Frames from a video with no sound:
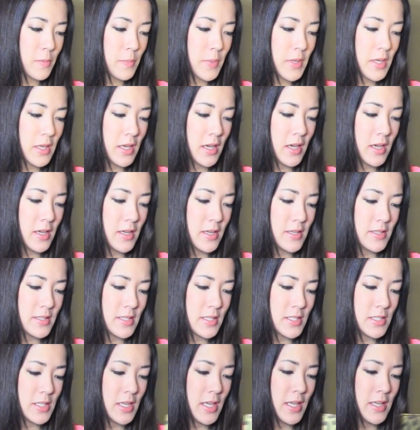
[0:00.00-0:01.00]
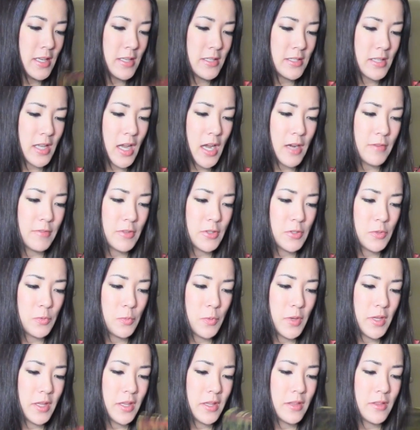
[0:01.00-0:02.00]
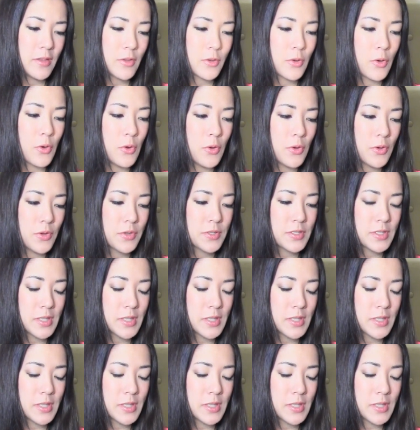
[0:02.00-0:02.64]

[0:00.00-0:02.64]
because it is covered with gold